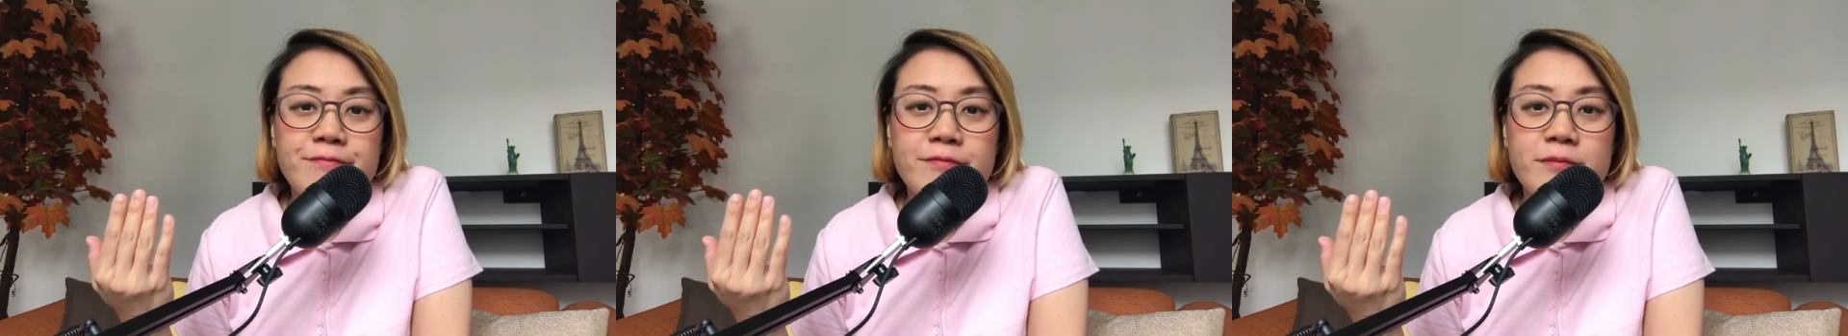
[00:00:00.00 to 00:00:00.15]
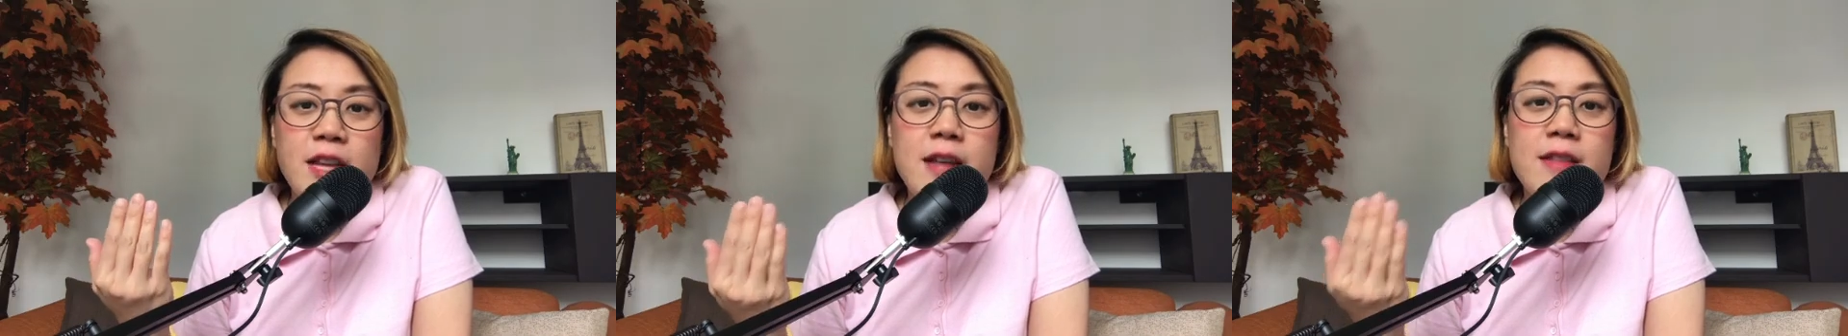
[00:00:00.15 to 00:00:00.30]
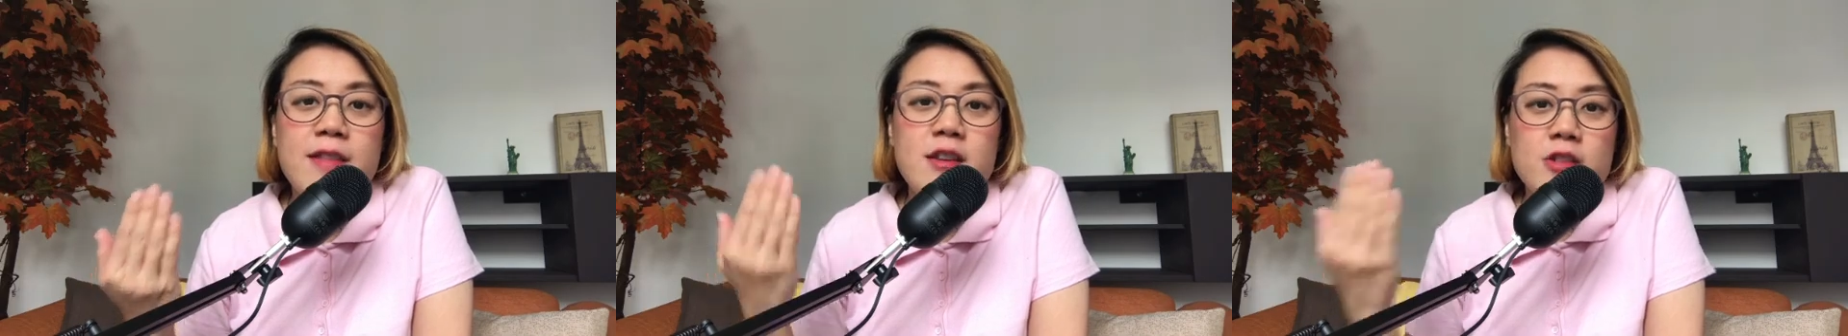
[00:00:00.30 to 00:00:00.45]

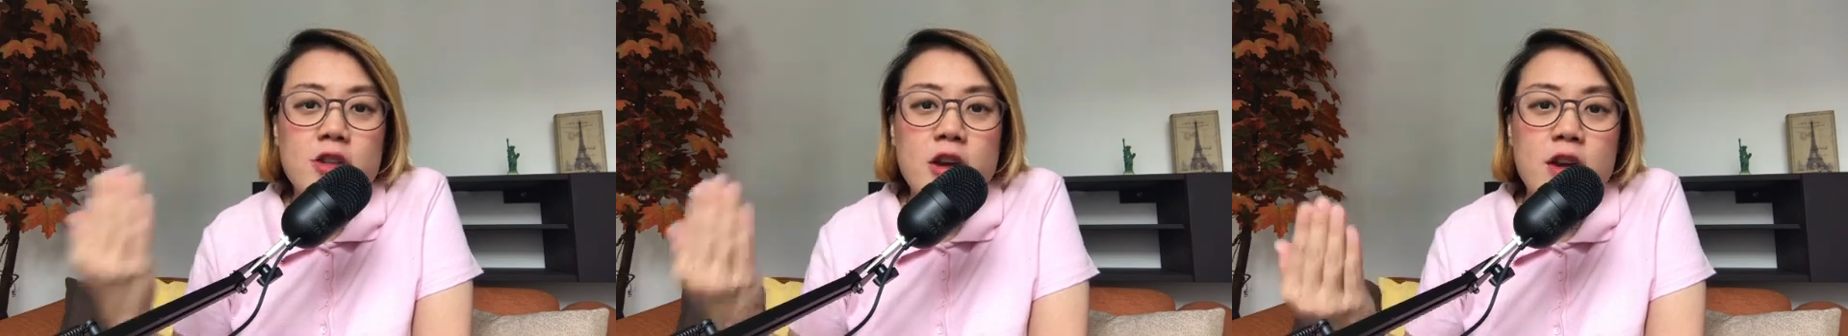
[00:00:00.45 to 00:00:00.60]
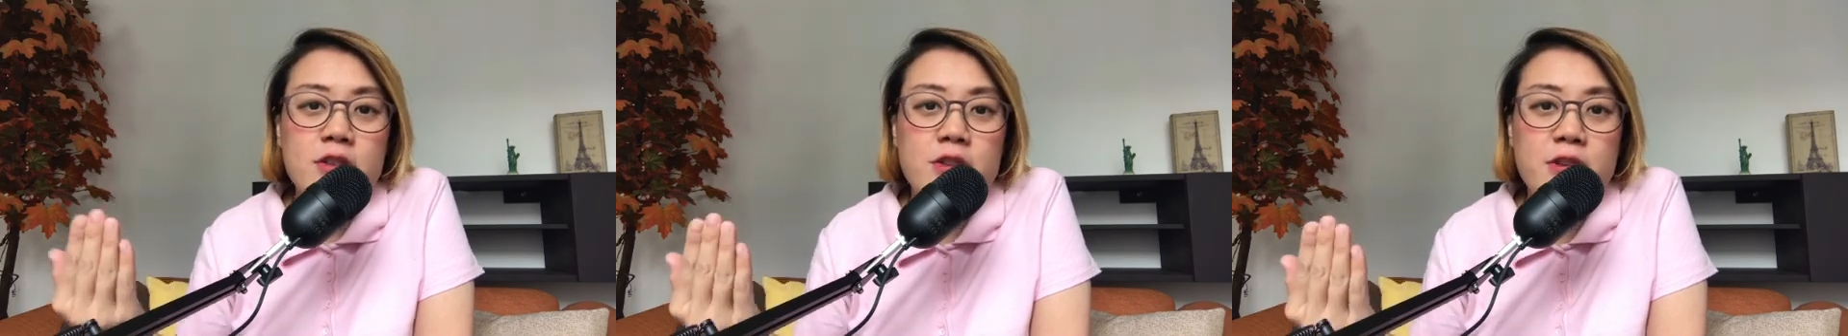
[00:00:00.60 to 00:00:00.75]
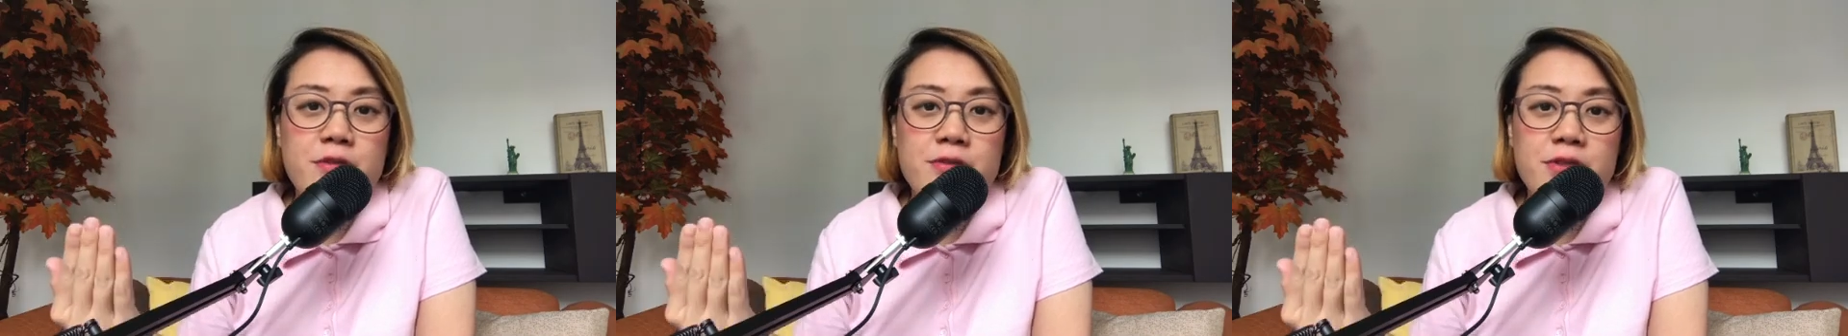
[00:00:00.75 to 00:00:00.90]
and the
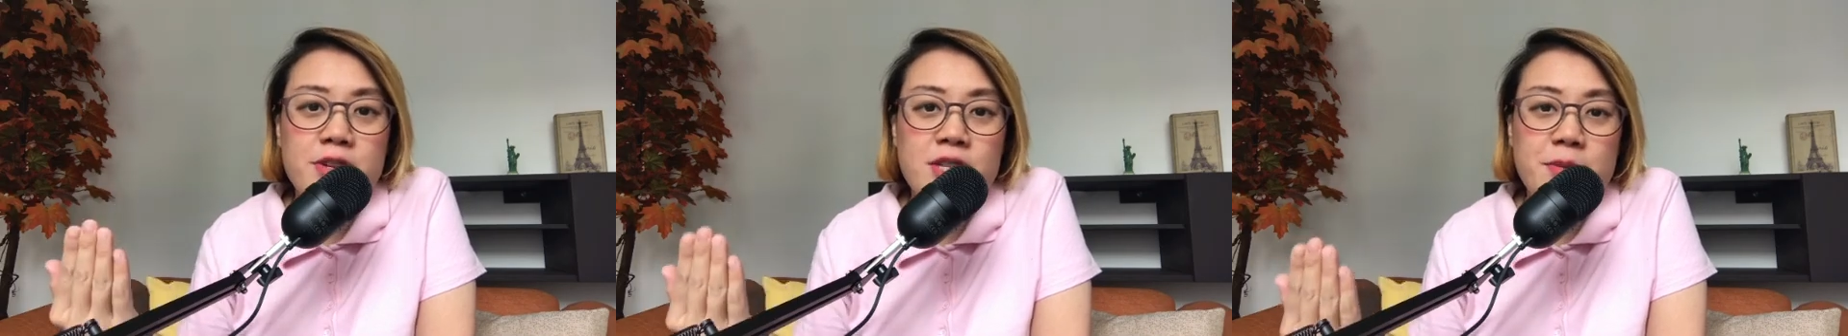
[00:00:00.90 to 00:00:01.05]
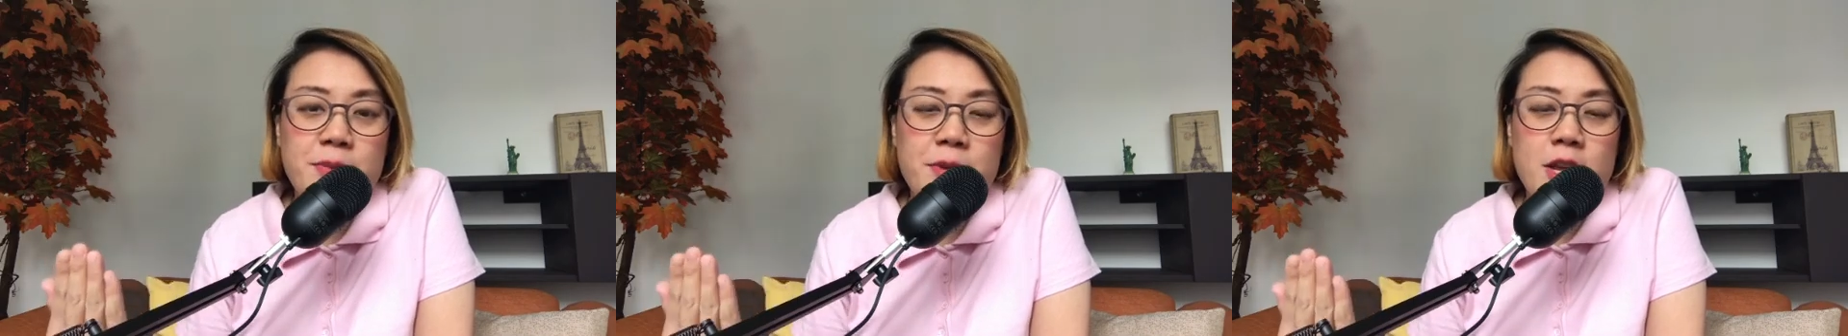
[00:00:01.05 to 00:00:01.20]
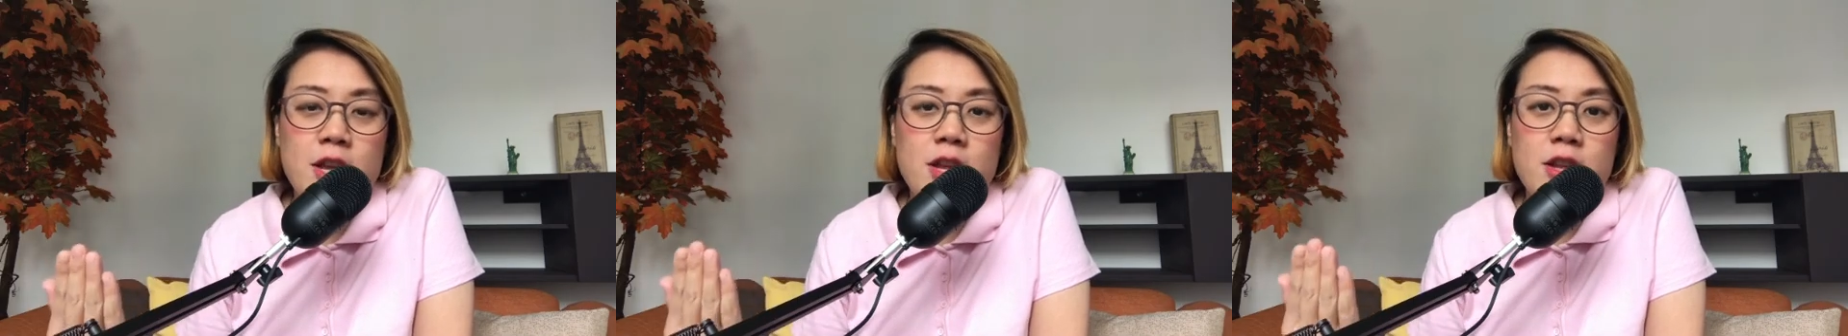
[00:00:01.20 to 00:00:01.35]
doctor only
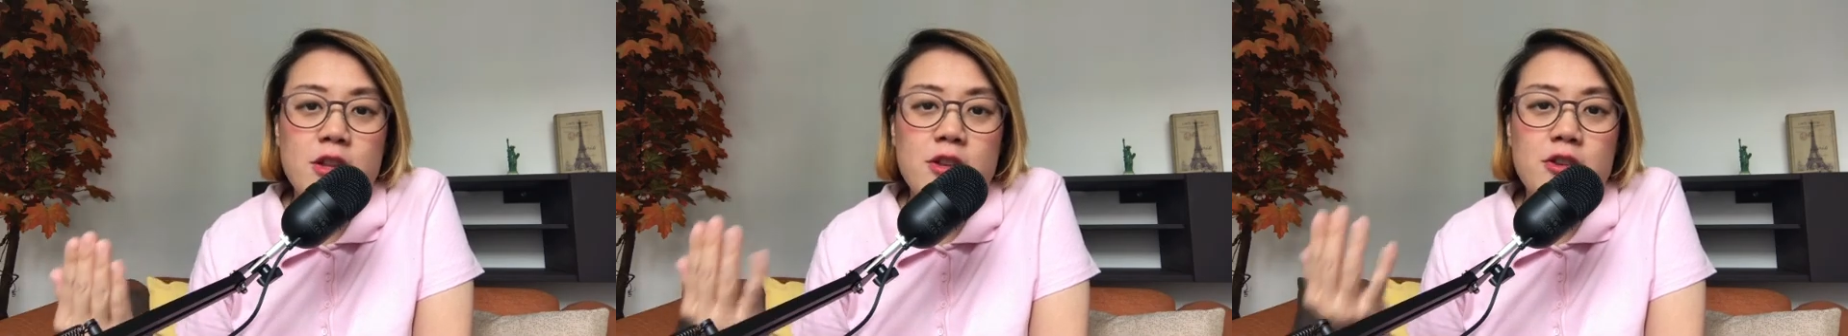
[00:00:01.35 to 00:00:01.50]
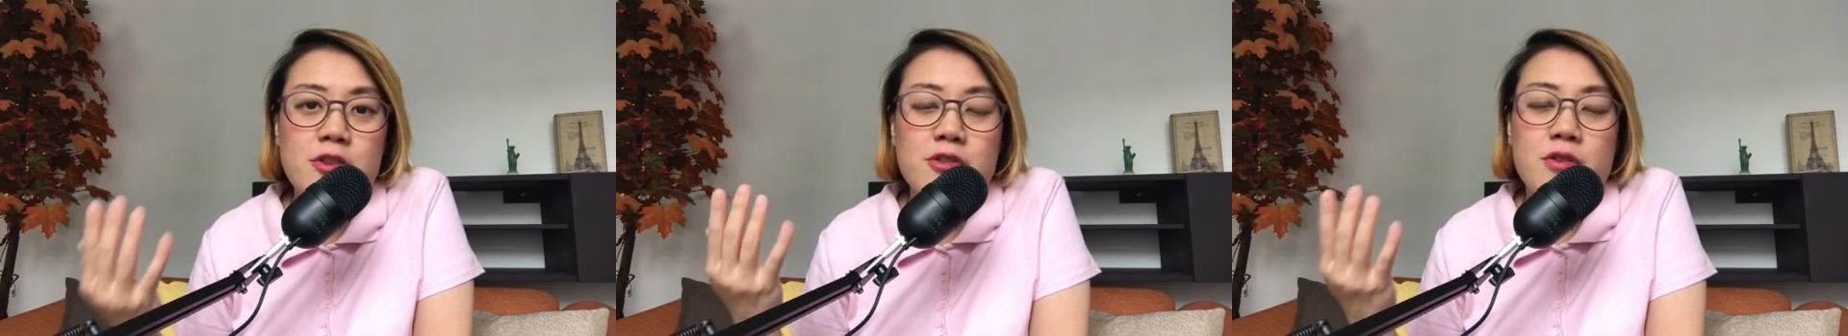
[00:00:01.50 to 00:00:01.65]
speak English,